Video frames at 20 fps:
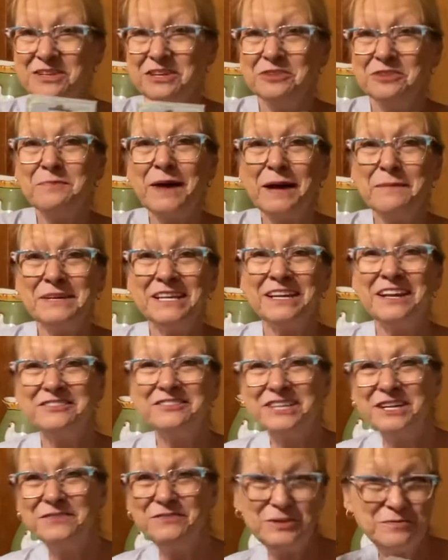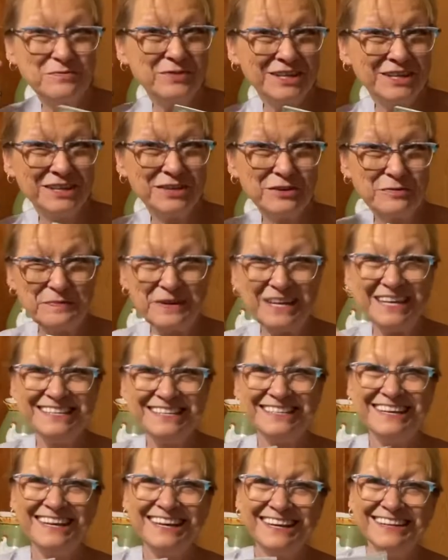it might be long enough if you put little
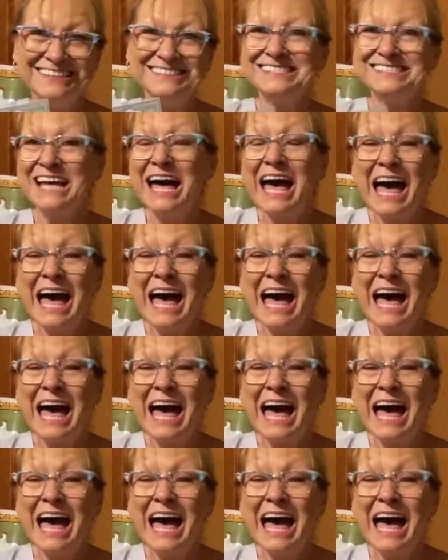pigtails.